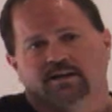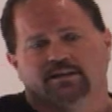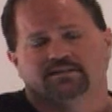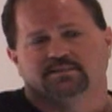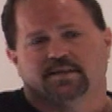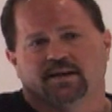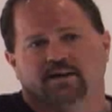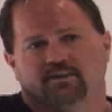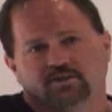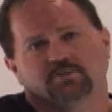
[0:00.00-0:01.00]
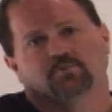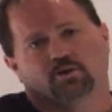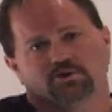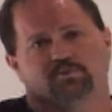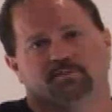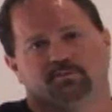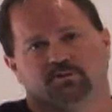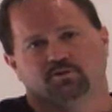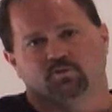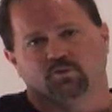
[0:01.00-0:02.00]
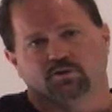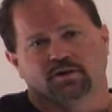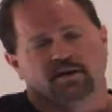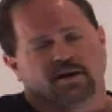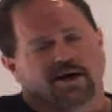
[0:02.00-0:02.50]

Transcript: is that there's some lost people in the world.